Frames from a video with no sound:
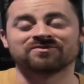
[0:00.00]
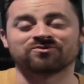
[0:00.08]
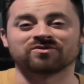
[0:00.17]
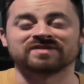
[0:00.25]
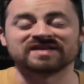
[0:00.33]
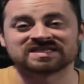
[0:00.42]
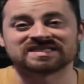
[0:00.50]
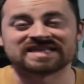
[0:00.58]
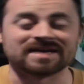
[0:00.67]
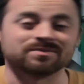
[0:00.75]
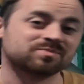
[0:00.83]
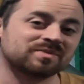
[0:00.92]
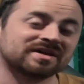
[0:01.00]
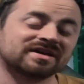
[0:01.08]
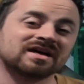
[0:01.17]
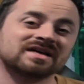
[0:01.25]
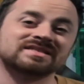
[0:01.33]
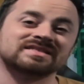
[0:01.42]
for these teams,
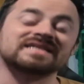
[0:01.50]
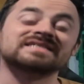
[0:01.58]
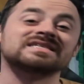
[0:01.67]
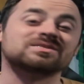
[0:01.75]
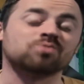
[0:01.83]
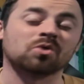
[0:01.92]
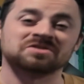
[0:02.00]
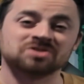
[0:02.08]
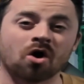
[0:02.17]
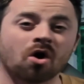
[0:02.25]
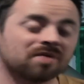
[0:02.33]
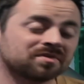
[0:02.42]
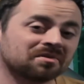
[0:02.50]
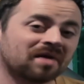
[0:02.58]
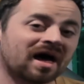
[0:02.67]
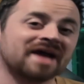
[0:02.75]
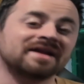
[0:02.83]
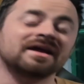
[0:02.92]
because this is where it's all on the
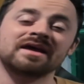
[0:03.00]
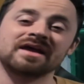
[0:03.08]
line.